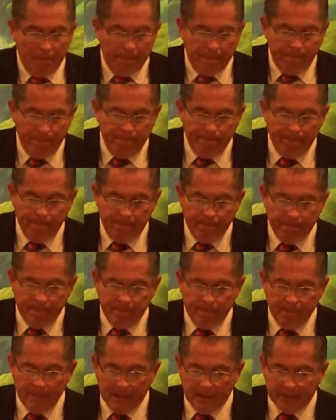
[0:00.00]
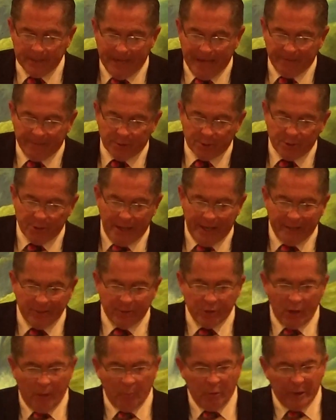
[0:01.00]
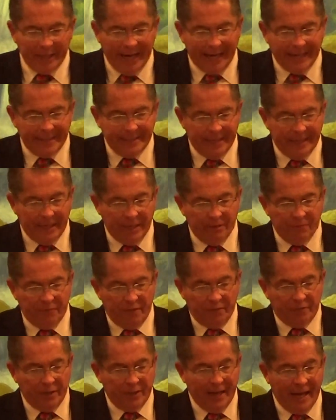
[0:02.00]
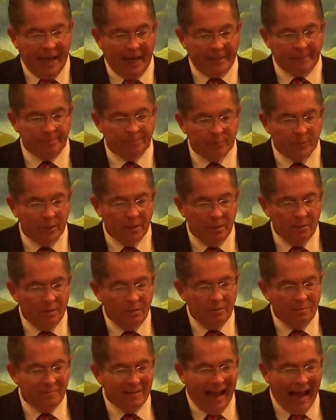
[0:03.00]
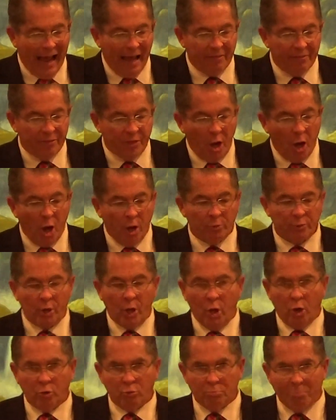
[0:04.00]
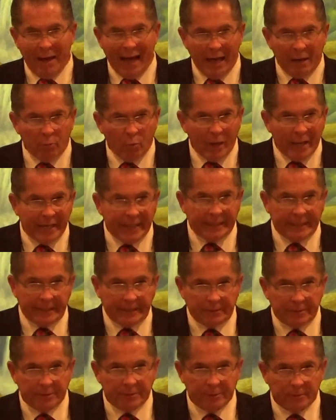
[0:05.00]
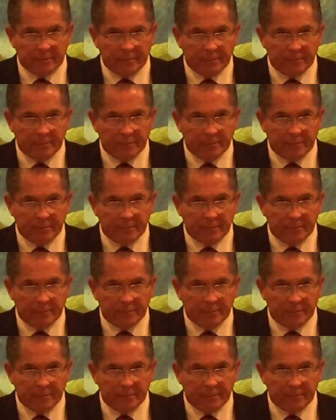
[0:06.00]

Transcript: Yeah. David said in Psalm one nineteen, fifty-nine, I thought on my ways